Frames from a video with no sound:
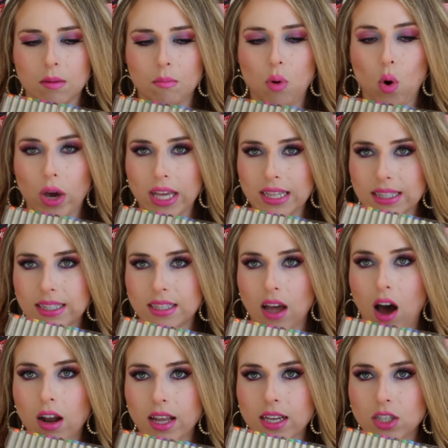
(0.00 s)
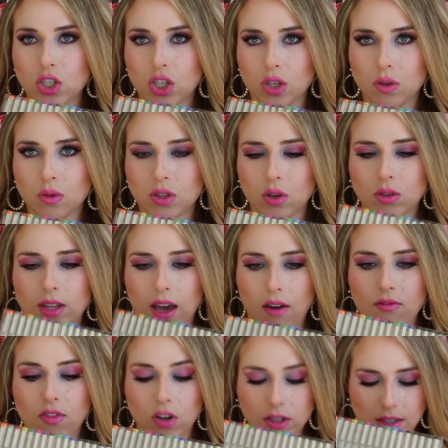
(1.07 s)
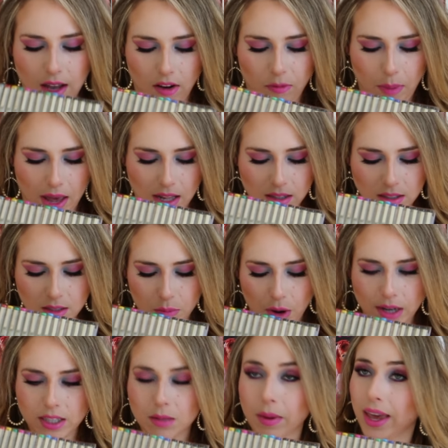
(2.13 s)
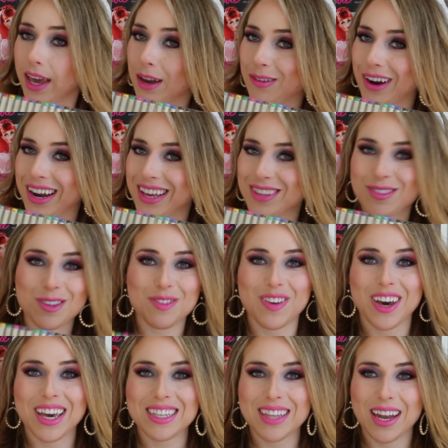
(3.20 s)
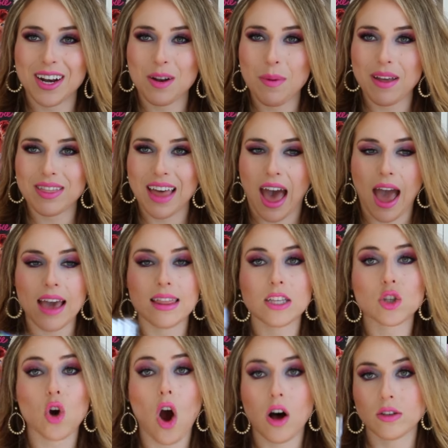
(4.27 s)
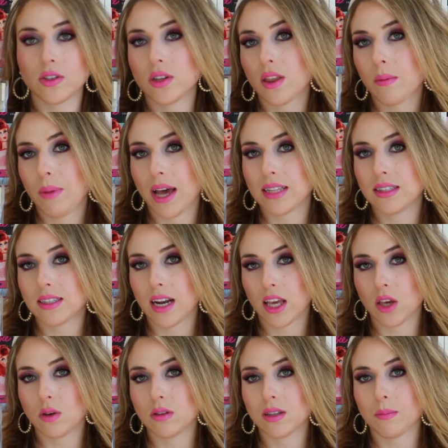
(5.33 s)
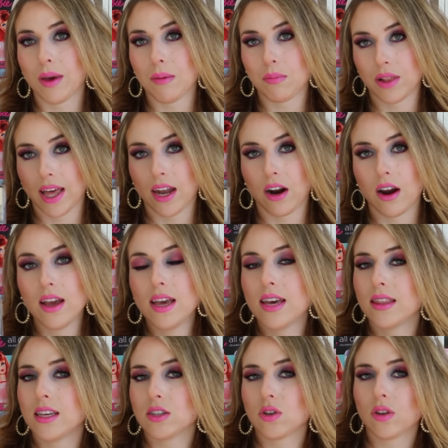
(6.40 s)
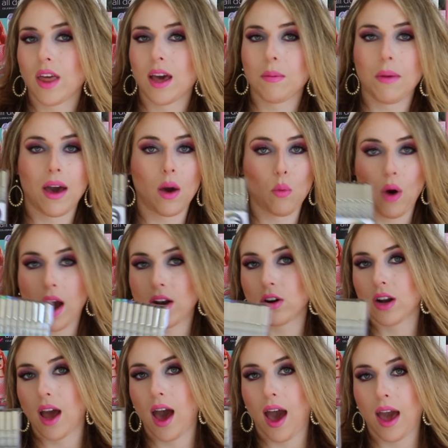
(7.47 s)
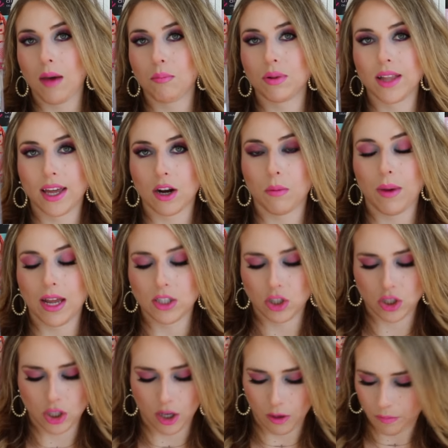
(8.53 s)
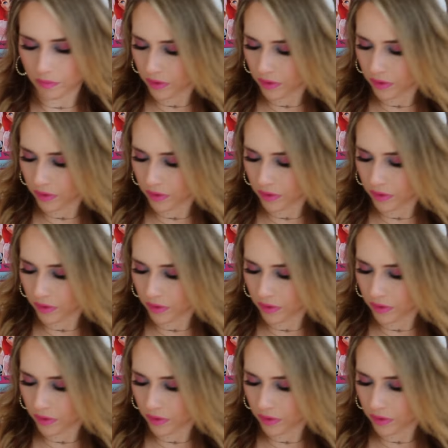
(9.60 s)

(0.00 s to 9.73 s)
points on it too. So it's like a full set of pens to practice my handwriting. So I was very excited about that. And these are also the pens that I use in my planner. These are like my ride or die planner pens too.